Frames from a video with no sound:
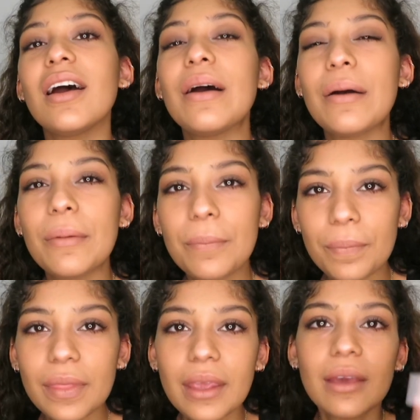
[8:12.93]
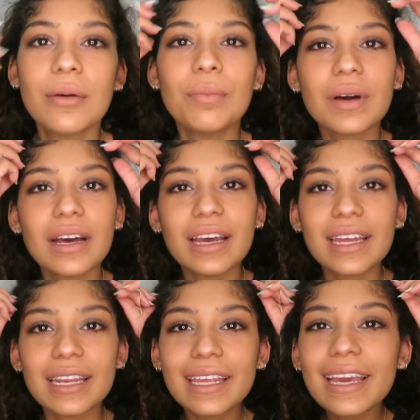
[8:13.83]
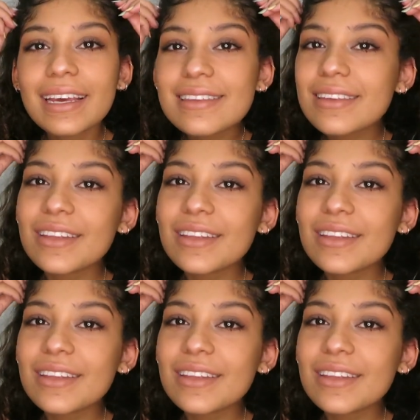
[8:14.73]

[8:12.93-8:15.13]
But yeah,